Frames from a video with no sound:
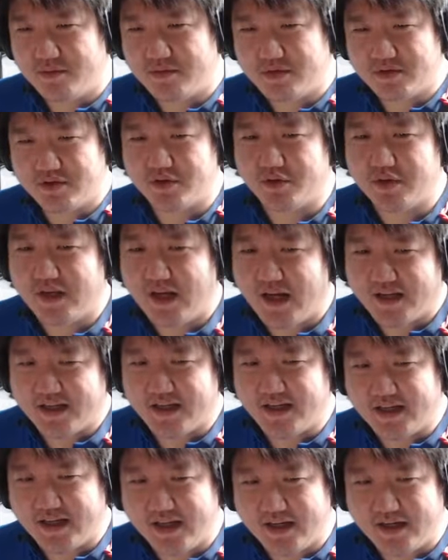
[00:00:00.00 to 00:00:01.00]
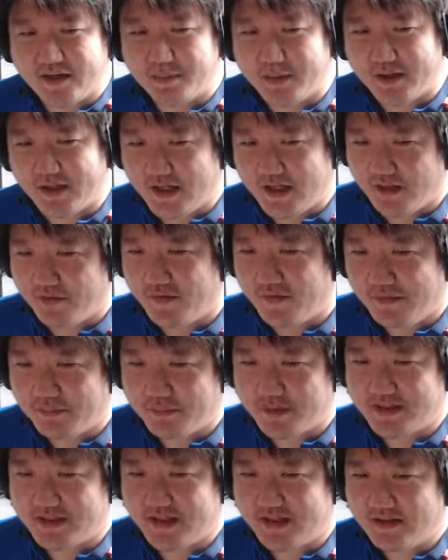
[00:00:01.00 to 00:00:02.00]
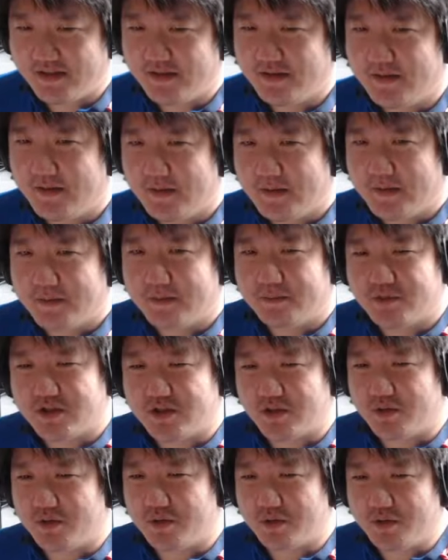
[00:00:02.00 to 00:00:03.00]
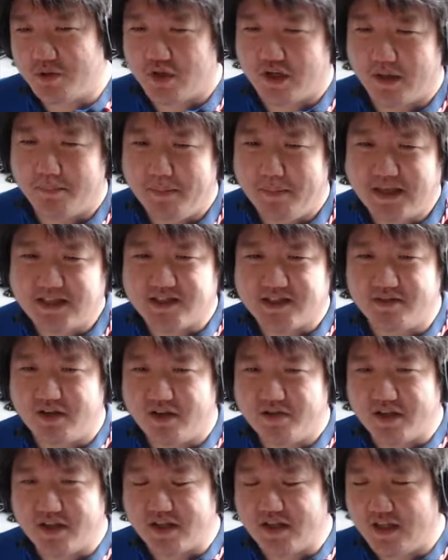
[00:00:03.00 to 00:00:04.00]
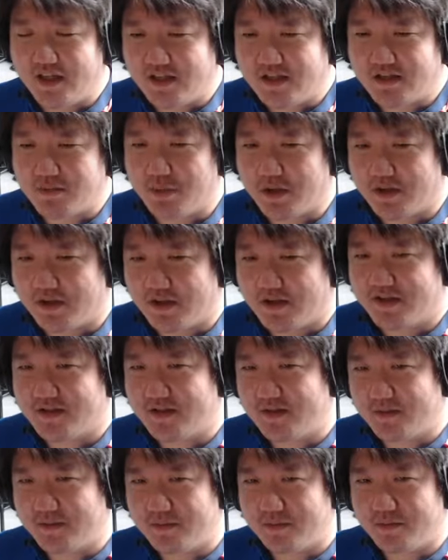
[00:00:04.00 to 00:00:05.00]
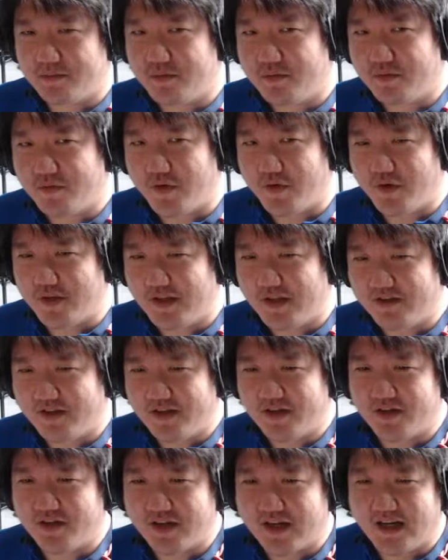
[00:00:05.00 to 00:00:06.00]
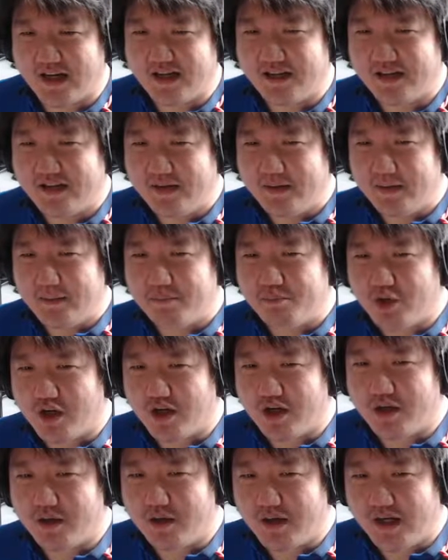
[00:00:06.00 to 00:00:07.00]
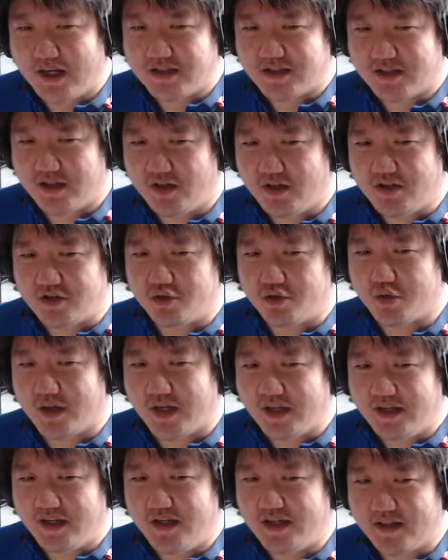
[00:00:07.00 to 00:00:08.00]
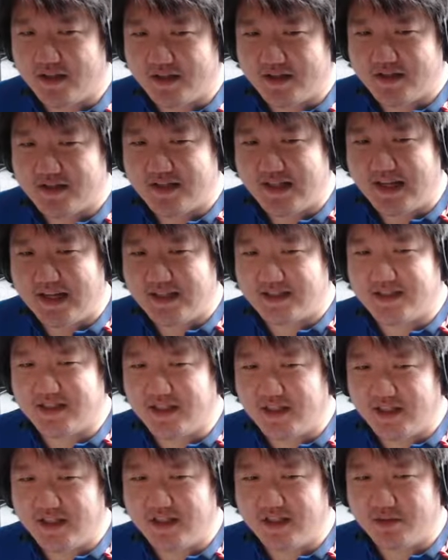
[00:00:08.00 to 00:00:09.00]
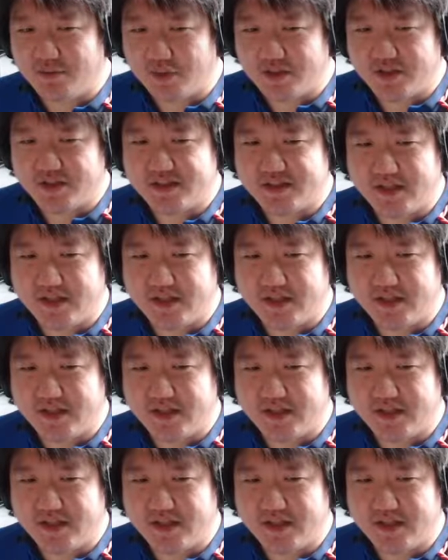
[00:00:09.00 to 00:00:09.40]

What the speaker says: so that I can get about 85%. So you can mix around the gears, because for Taranor Guard, as long as you can hit the stats needed, which is